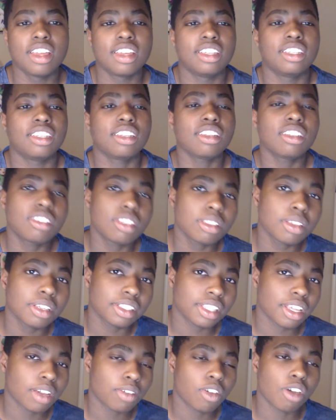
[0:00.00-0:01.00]
He doesn't seem
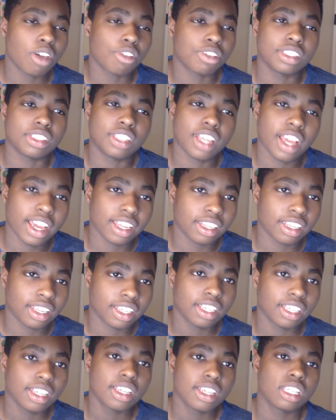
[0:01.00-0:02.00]
like that well of a dad.
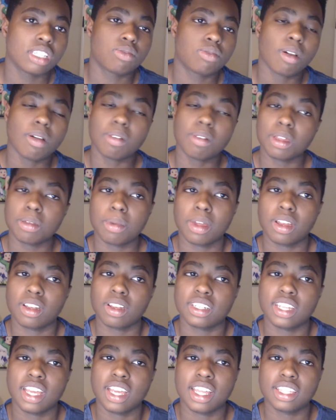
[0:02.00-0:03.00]
Like, he's probably a
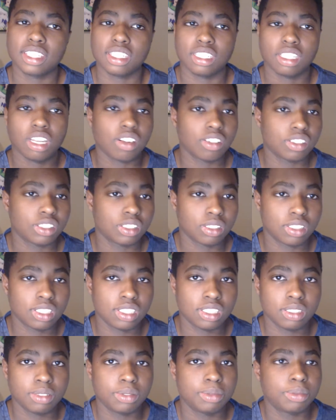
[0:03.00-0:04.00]
better dad than Naruto
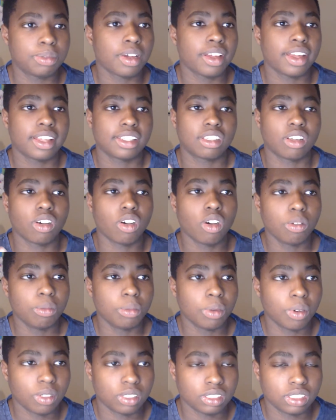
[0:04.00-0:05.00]
because he's probably at the home
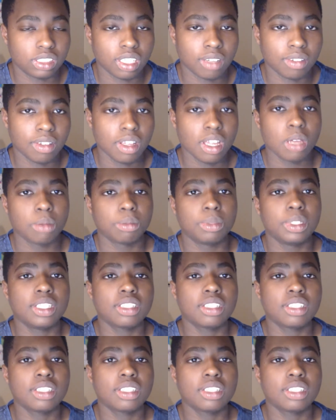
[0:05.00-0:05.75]
more and stuff. But he